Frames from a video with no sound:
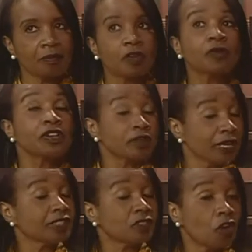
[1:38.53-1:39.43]
career
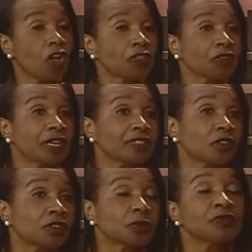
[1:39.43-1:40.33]
as an author has
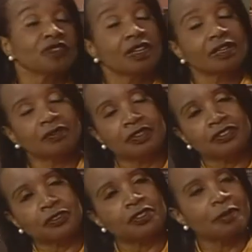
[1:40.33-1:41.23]
also involved a
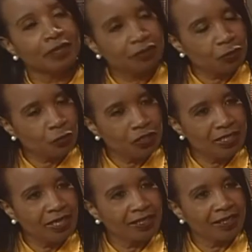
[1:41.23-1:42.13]
certain amount of
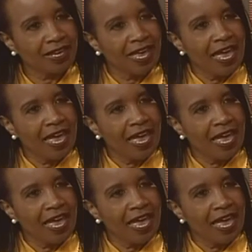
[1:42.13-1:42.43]
storytelling.